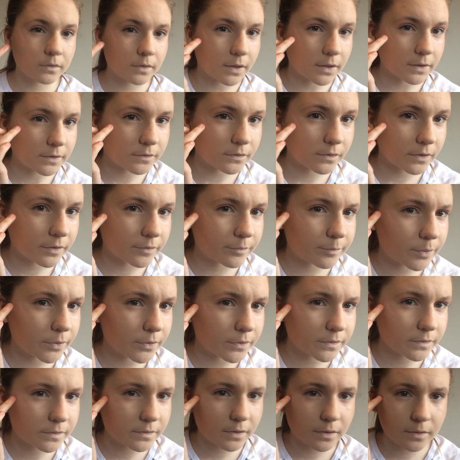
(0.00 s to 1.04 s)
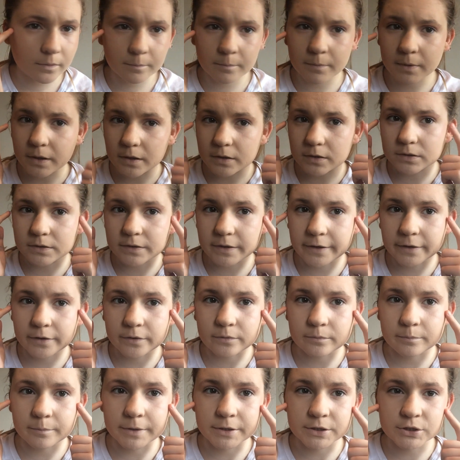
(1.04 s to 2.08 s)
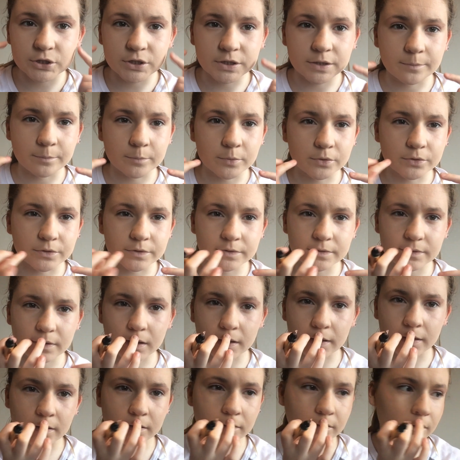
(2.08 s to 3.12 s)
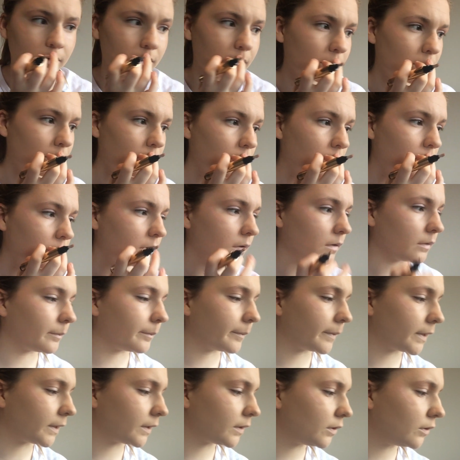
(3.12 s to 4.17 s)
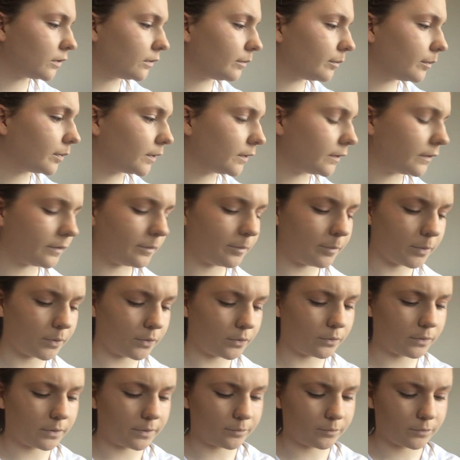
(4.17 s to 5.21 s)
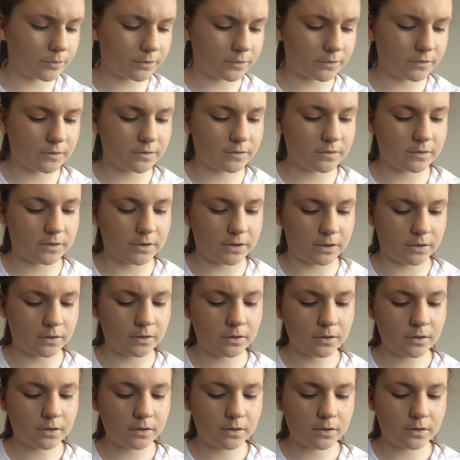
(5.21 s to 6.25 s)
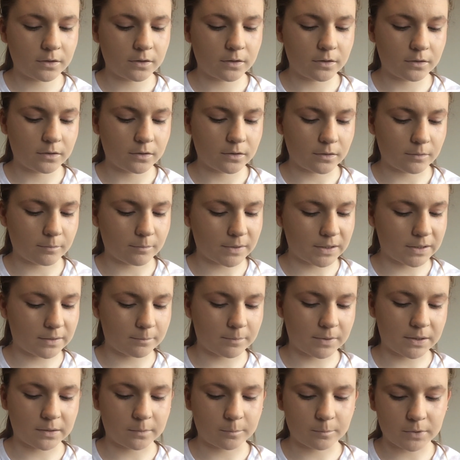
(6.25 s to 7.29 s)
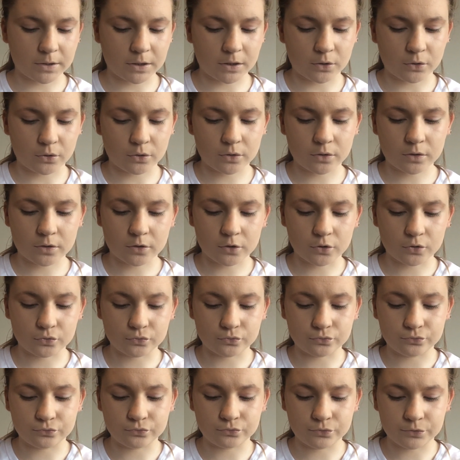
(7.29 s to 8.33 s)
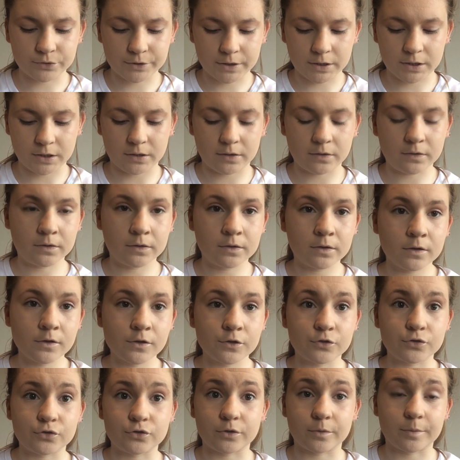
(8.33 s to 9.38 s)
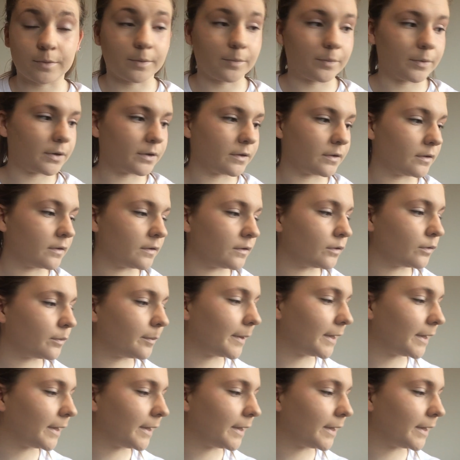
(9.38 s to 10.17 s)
Okay, so I've put some down my cheekbones and on my Cupid's bow, and we'll see. It might make me look really stupid because it's so